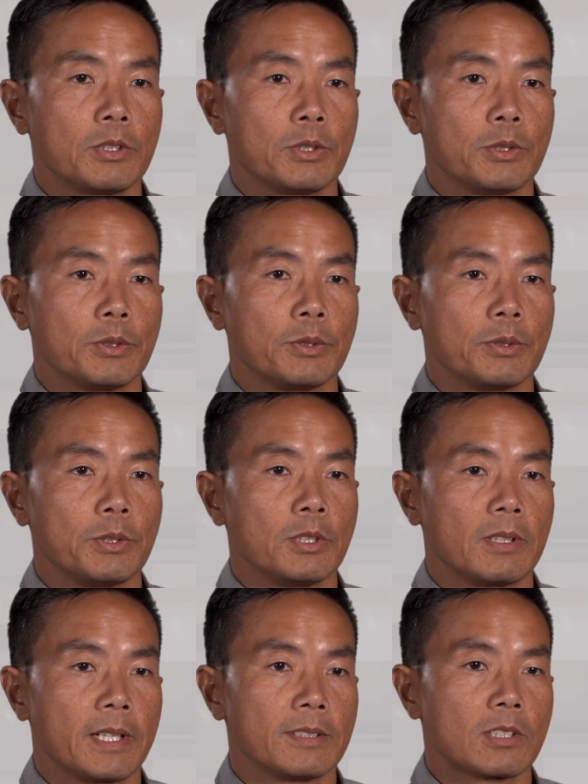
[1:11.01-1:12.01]
to
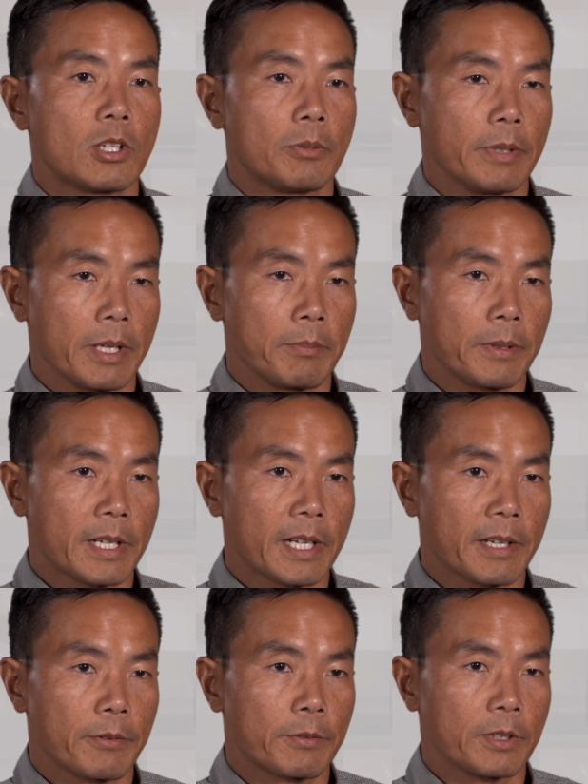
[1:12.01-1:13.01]
utilize the ALMA
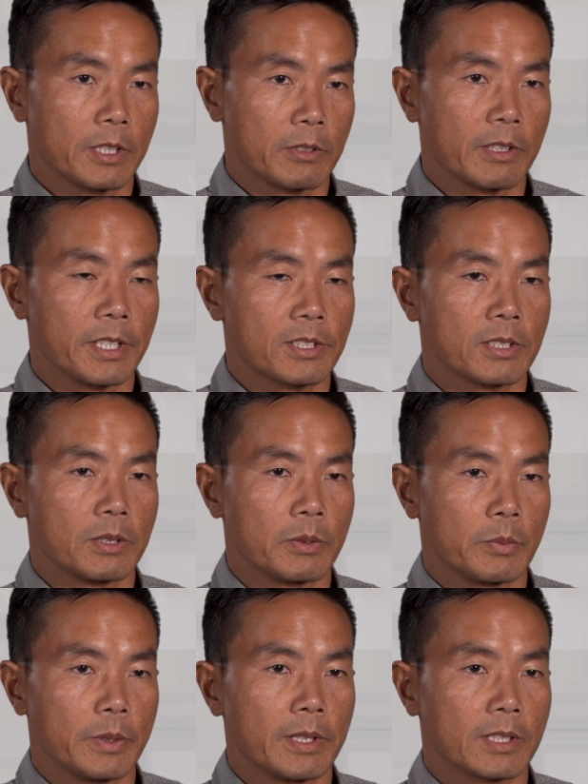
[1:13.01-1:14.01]
API for
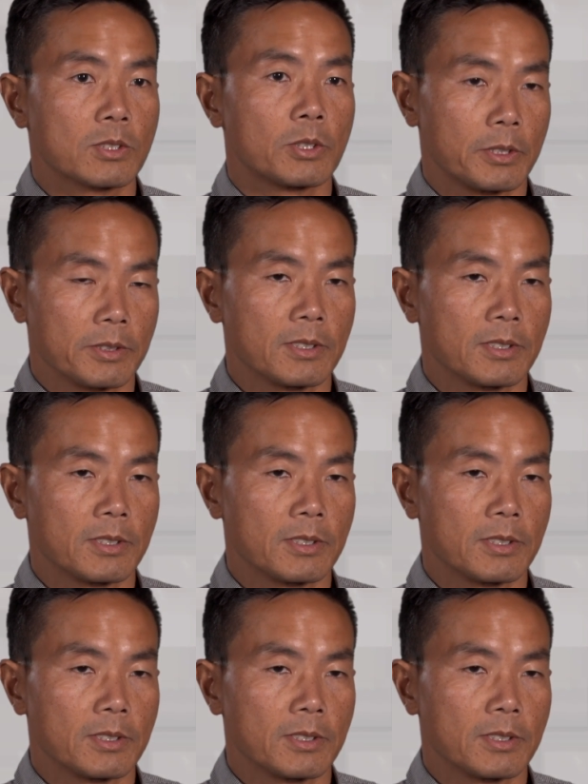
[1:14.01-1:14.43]
integration with external